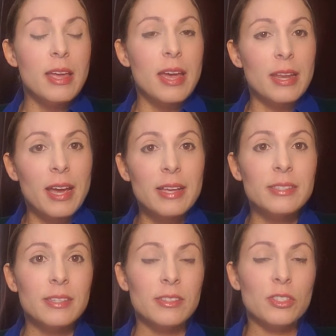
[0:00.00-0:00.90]
In
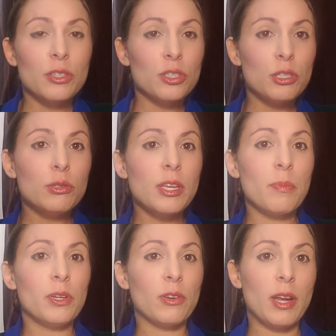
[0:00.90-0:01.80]
essence, there's 2
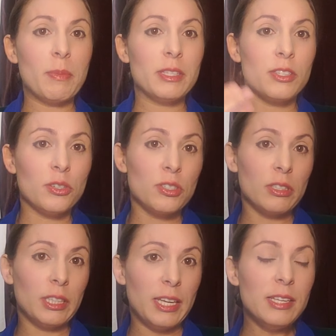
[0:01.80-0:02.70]
separate agreements. There's the
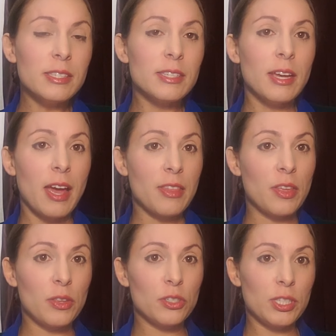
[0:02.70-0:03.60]
lease and then
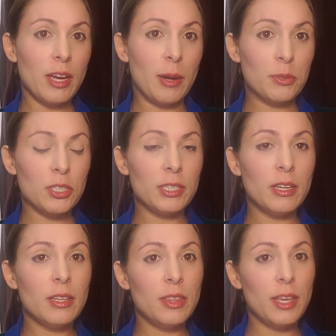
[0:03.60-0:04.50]
there's the option.
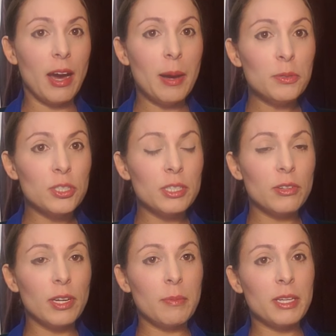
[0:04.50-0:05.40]
The option
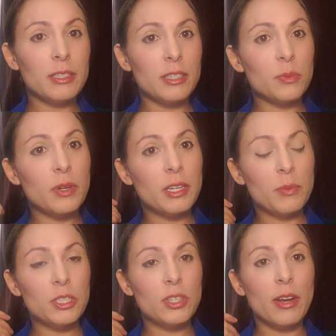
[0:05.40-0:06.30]
agreement is one in
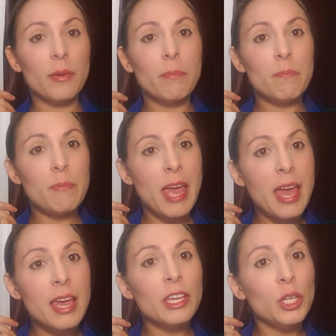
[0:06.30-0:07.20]
which they're
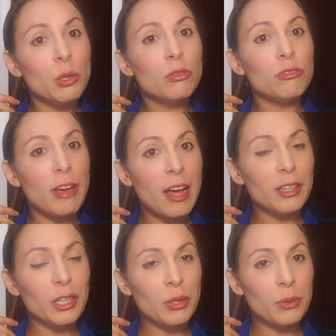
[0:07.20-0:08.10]
paying you
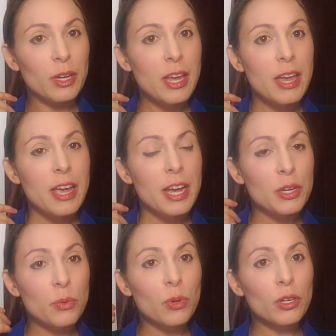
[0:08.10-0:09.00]
value in
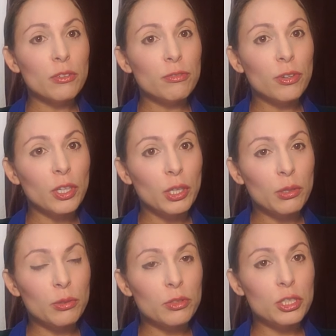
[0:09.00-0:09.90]
order for
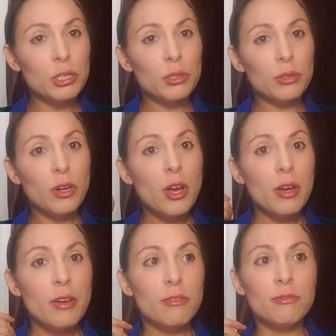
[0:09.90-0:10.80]
you to
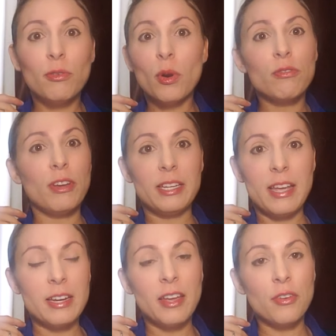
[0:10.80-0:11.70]
forfeit
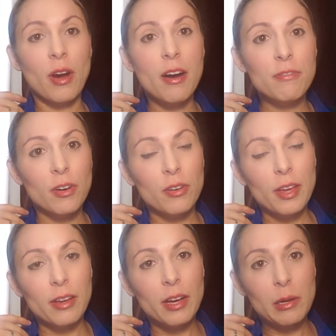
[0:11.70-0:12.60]
any other offer
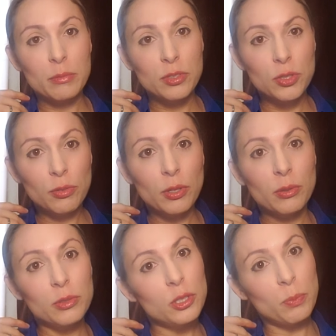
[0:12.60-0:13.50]
that comes
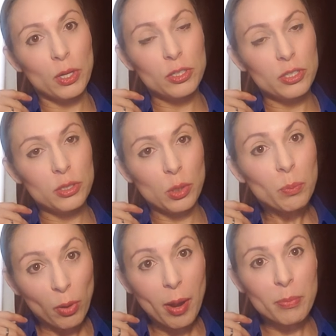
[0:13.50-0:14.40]
through to purchase your
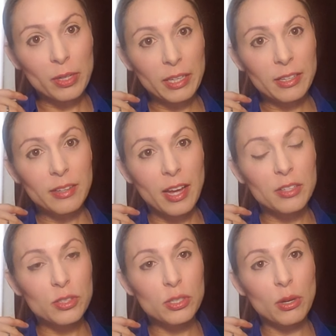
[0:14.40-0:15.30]
property.
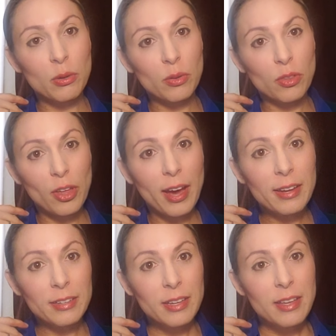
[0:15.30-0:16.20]
And so
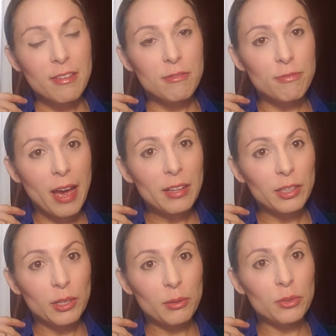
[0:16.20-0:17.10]
that
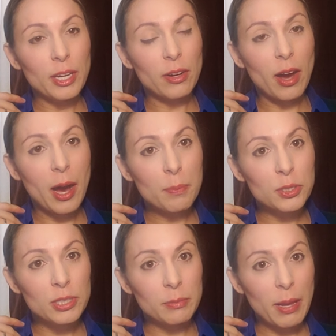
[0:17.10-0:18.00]
value, that
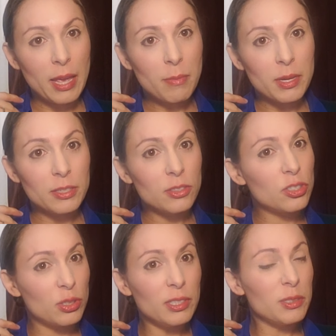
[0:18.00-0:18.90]
option payment,
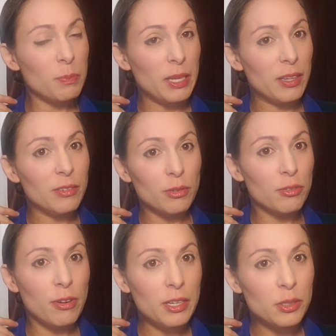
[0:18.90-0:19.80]
shouldn't be
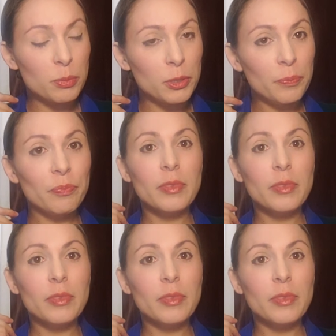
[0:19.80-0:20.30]
refundable.